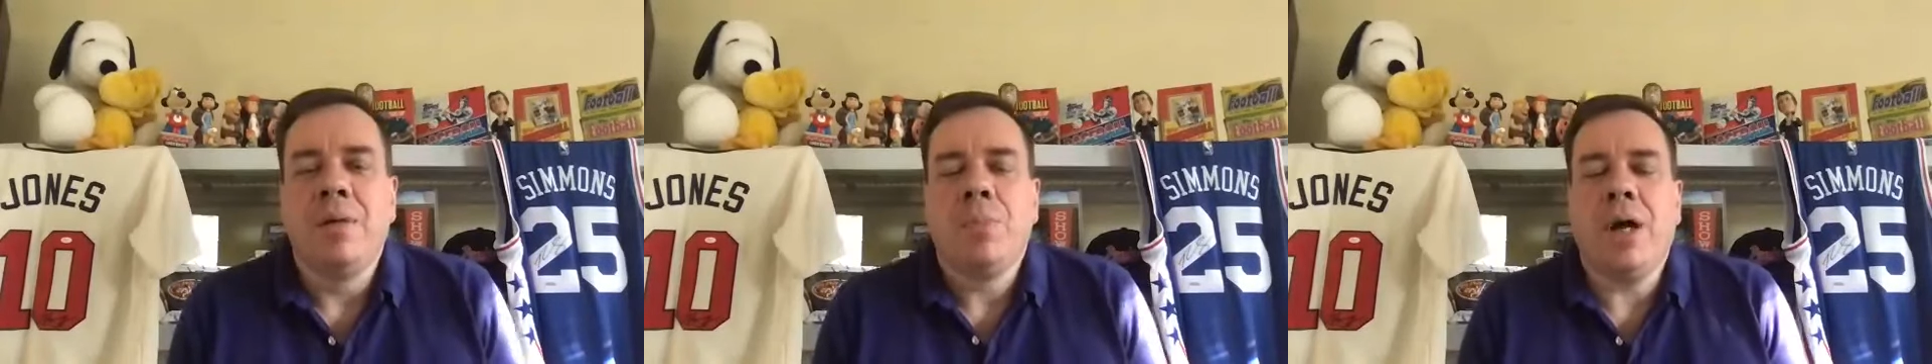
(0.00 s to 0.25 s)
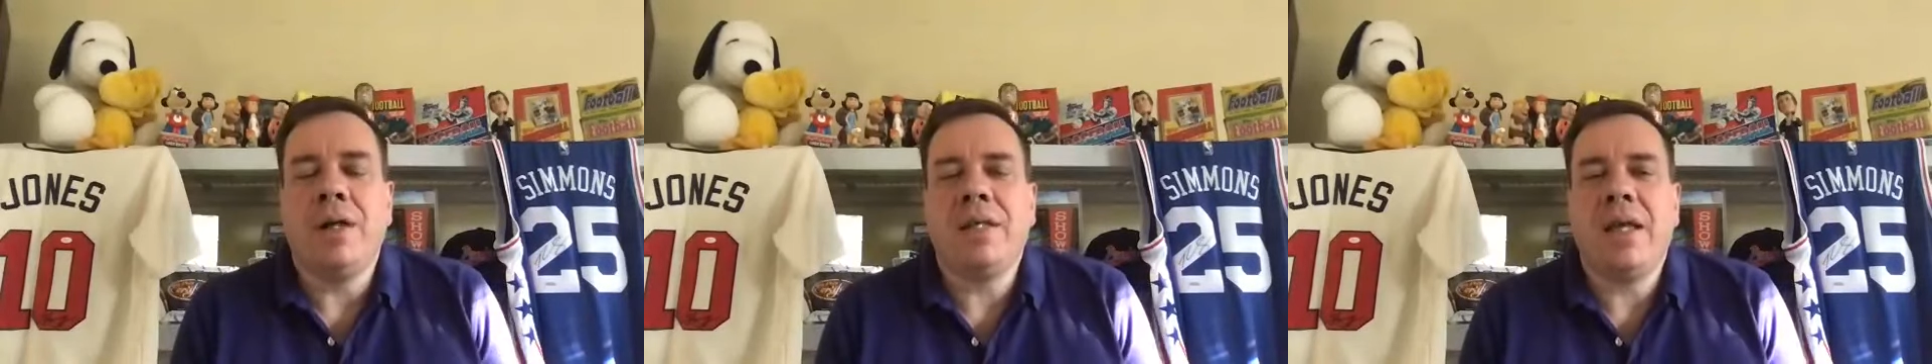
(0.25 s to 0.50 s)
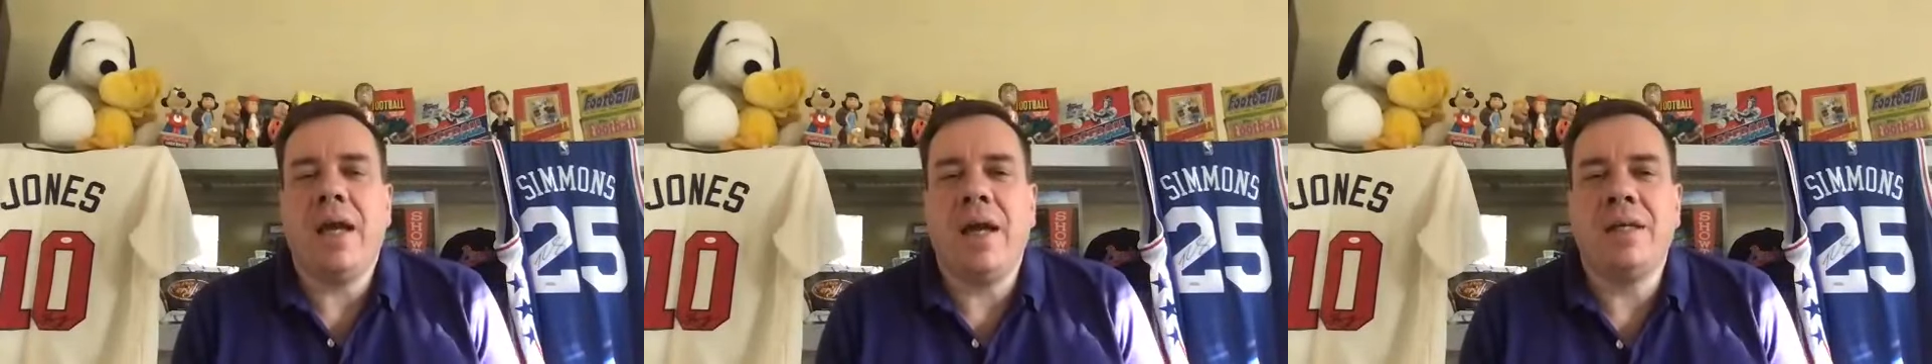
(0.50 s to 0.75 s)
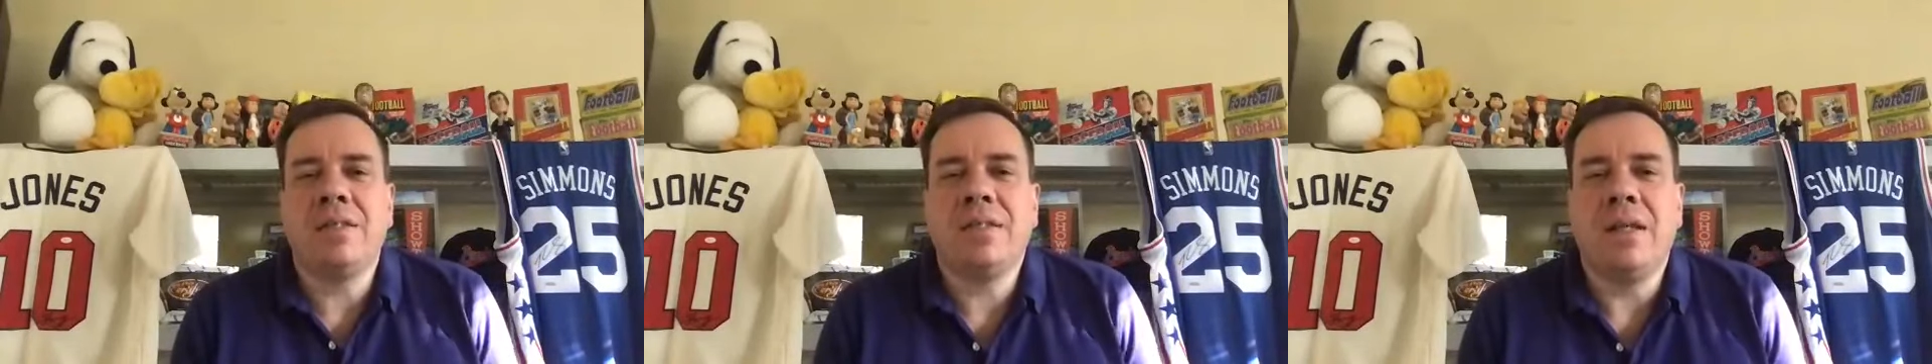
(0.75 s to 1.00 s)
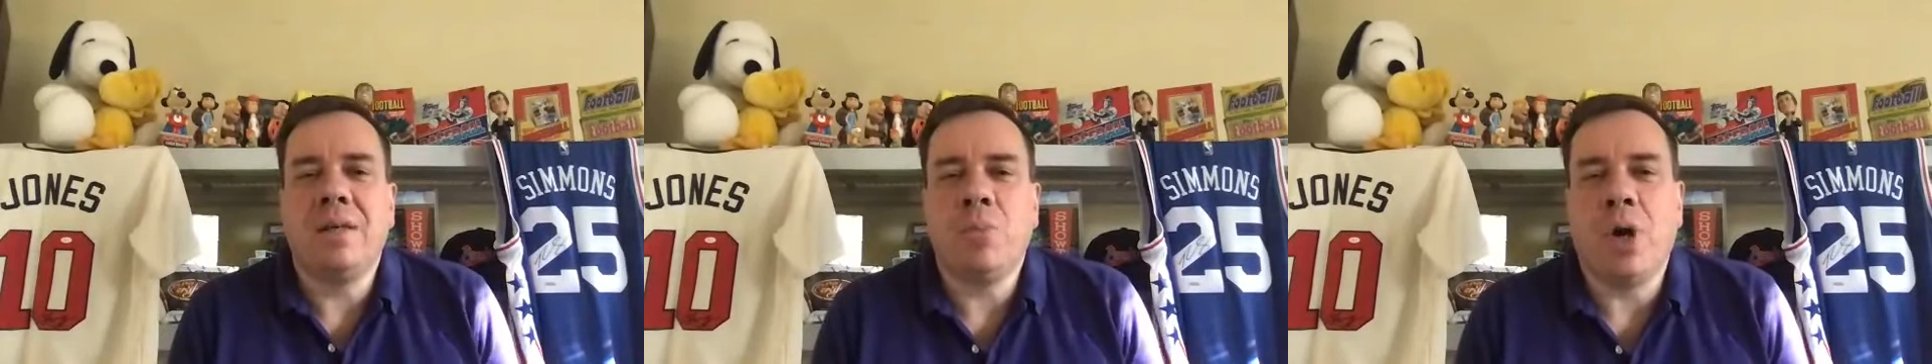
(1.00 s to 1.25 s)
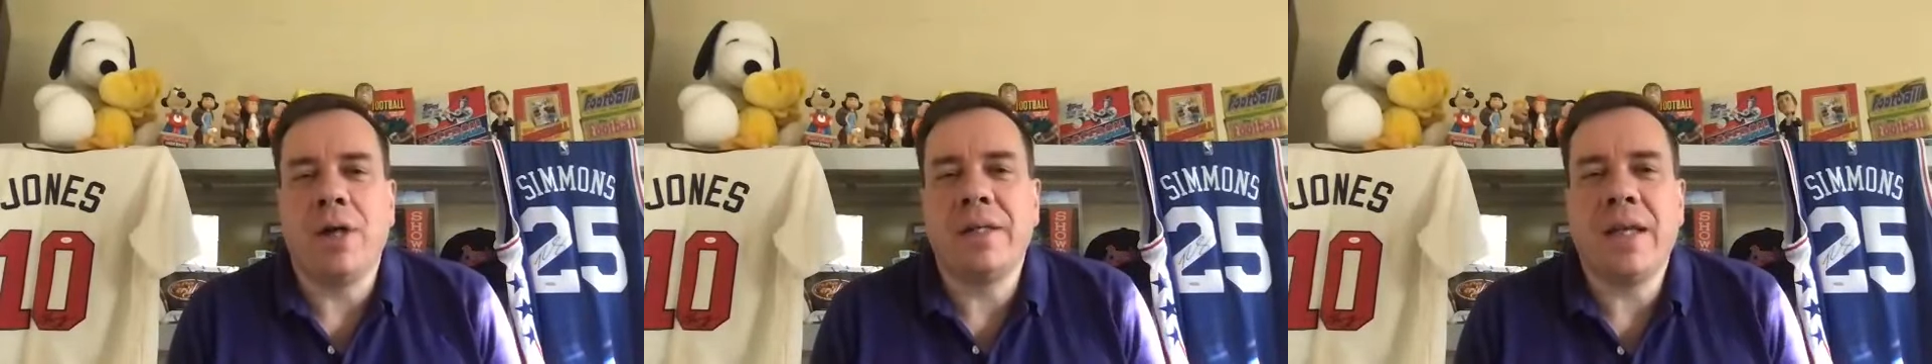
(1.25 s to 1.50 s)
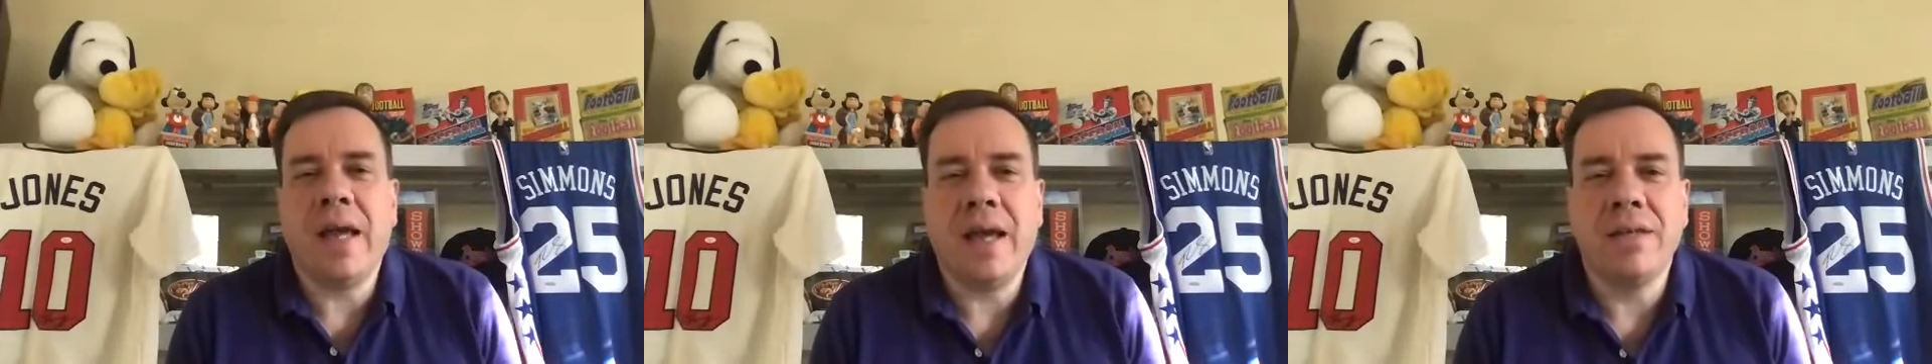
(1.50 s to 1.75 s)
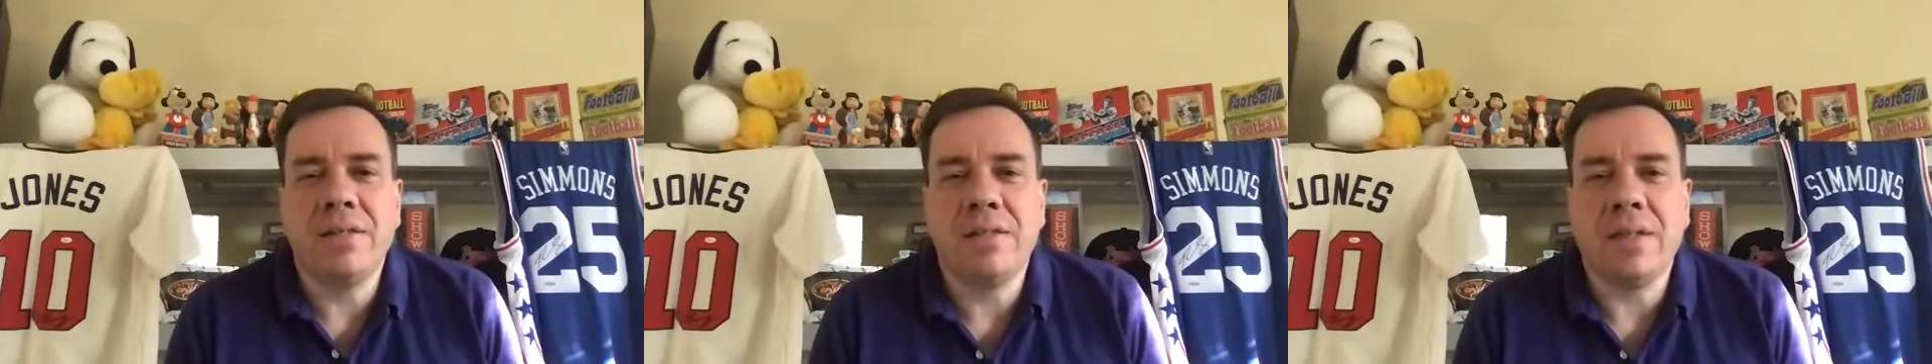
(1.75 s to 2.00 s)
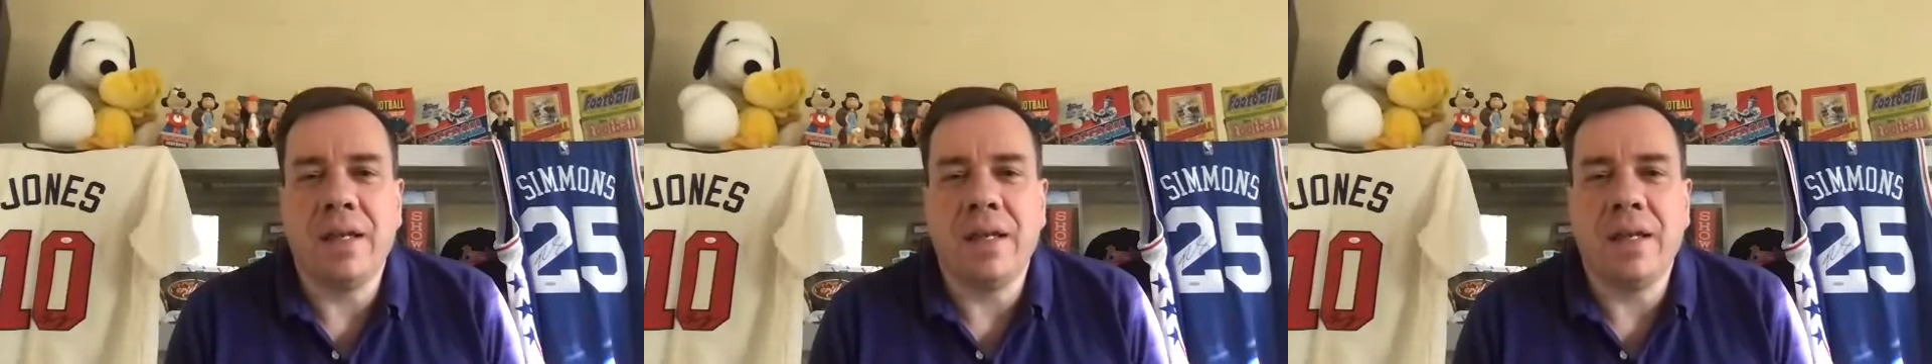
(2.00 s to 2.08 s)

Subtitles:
podcasts and broadcasts,